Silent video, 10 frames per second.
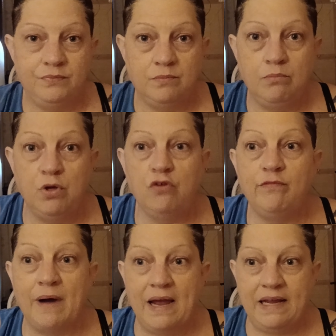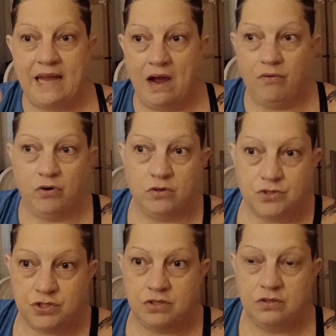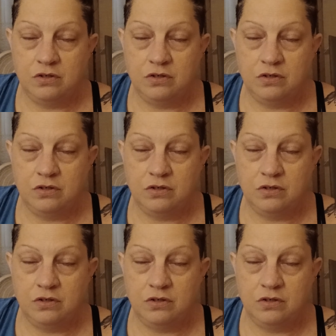move my counters,